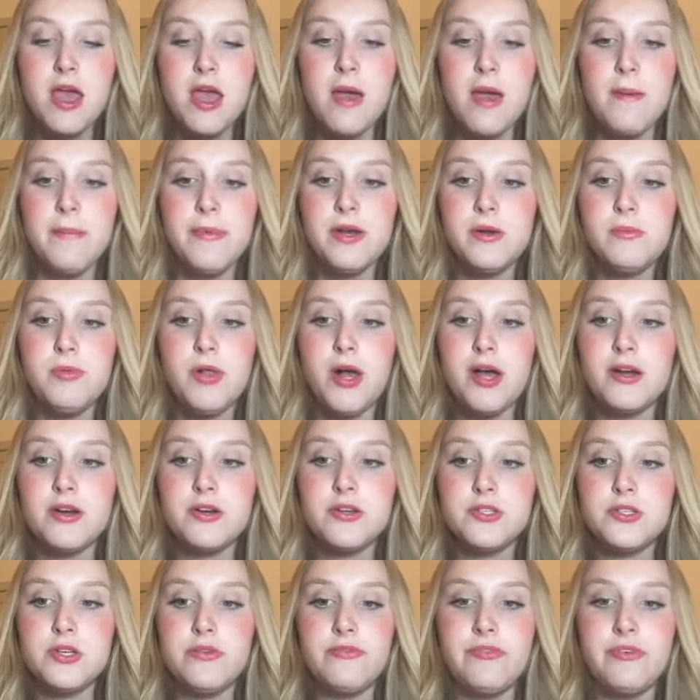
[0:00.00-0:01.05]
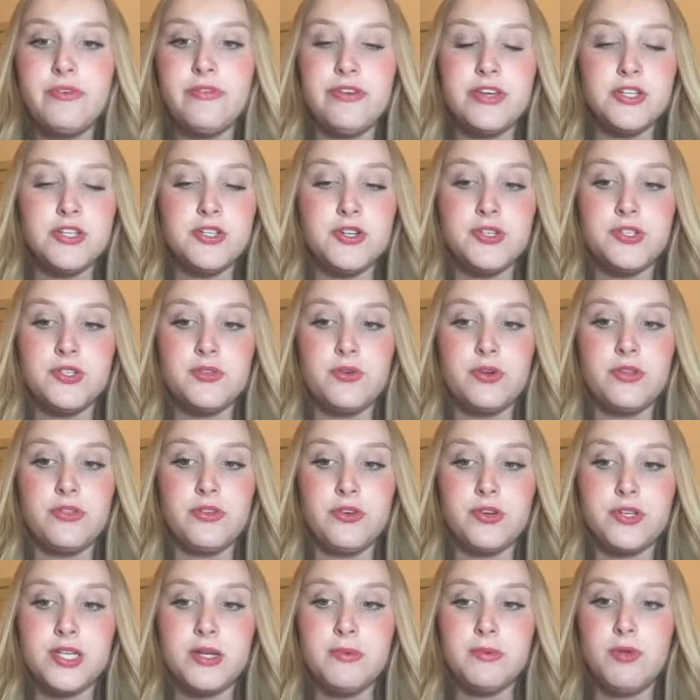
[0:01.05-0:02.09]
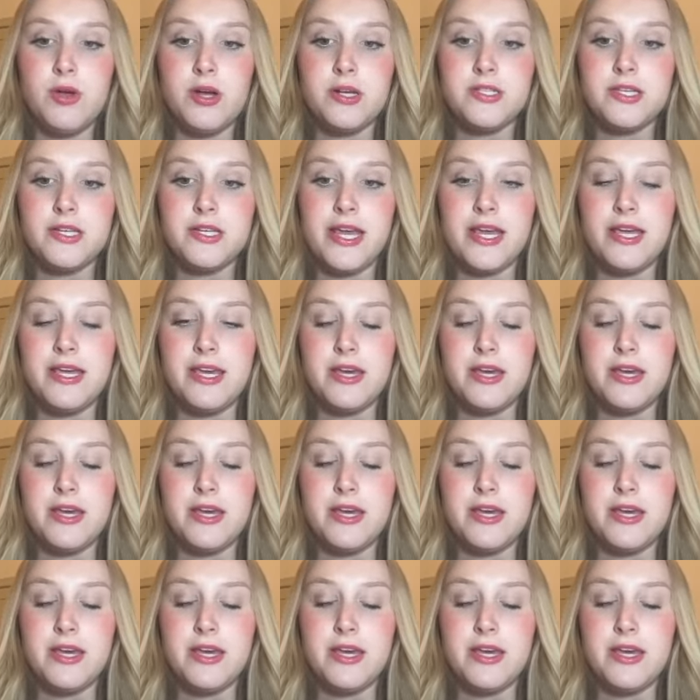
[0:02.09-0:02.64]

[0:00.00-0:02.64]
Middle blocker Sophie Fischer scored 13 blocks on 8